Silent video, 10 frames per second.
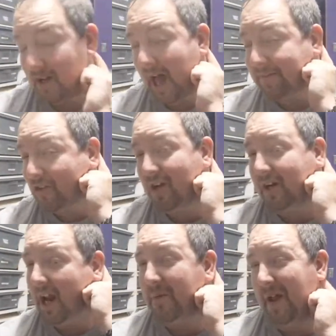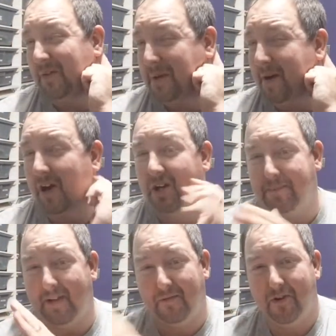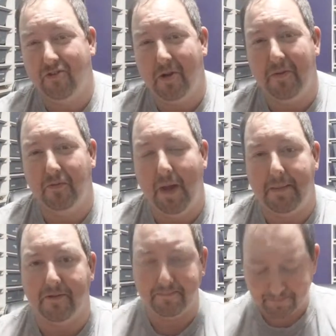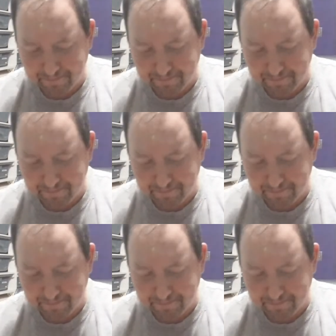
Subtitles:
And I'll have to share kind of what I learned about cryptic before we show you these babies.